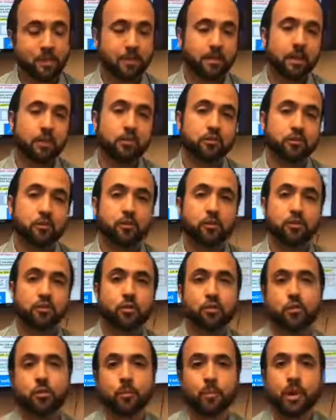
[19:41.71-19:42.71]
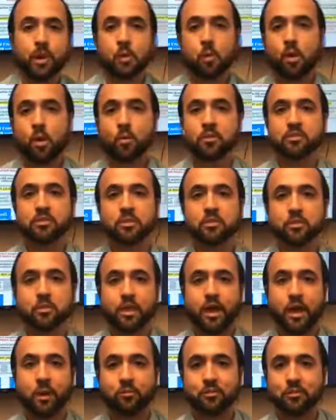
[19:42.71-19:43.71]
Now, the servicer or your bank will always give you
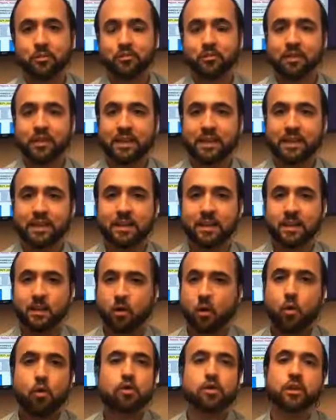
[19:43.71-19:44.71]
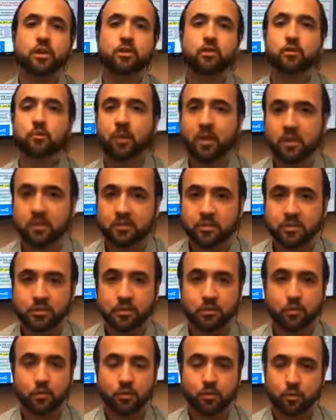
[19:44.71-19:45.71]
the option of saying, or you can just pay us the
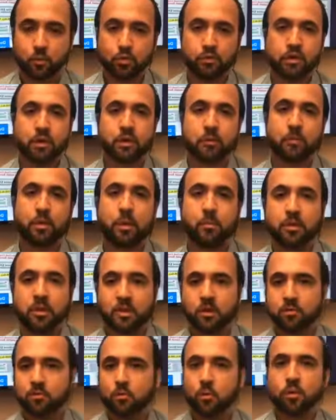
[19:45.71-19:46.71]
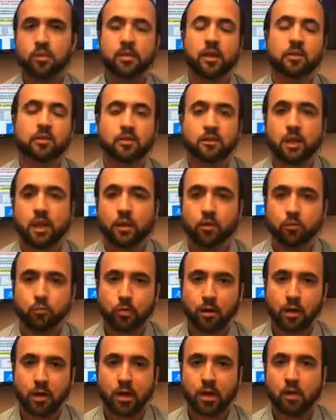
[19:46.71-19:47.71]
difference. We'll take a payment of $4,000
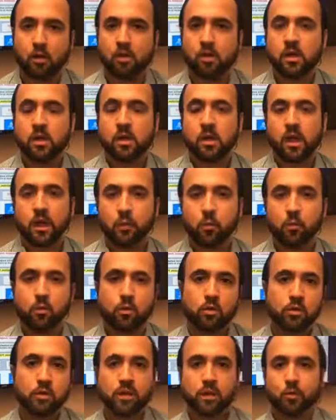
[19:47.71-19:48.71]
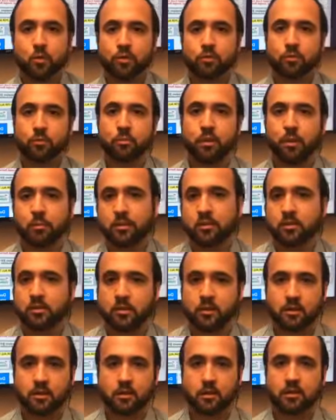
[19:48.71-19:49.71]
right now, and we'll only increase your payment
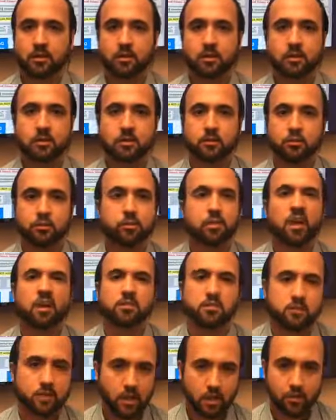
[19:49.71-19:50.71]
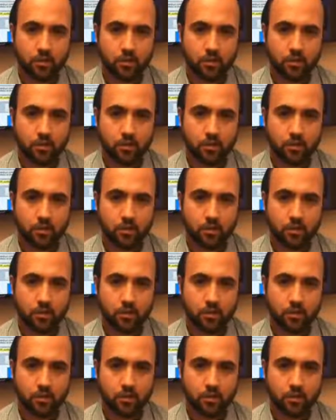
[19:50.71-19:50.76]
to uh, $2,000.